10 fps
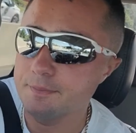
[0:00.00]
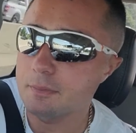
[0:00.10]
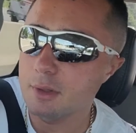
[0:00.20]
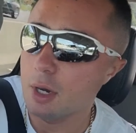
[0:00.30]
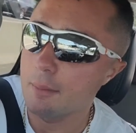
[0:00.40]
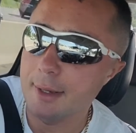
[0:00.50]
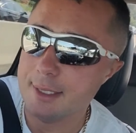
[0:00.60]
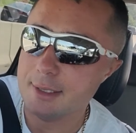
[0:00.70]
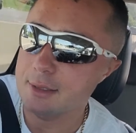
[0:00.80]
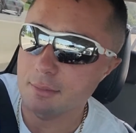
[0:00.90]
Don't
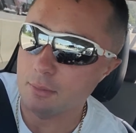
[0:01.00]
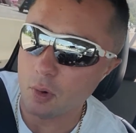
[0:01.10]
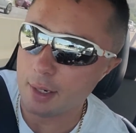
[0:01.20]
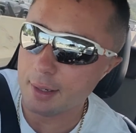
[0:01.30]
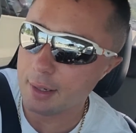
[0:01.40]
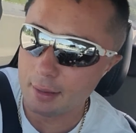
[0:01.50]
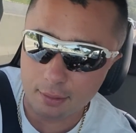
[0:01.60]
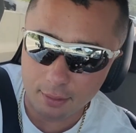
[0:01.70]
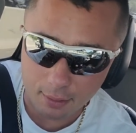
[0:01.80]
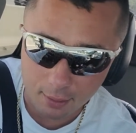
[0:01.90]
miss working
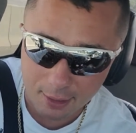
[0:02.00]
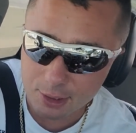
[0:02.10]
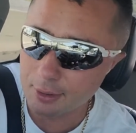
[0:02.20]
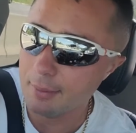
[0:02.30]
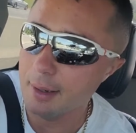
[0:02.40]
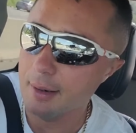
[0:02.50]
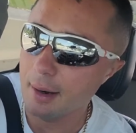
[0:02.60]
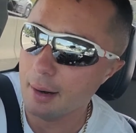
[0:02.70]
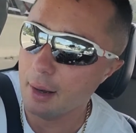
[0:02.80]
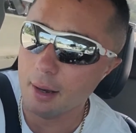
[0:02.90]
in the extreme heat
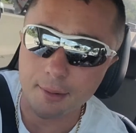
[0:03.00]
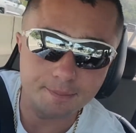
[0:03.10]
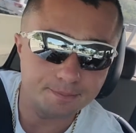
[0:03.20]
at all.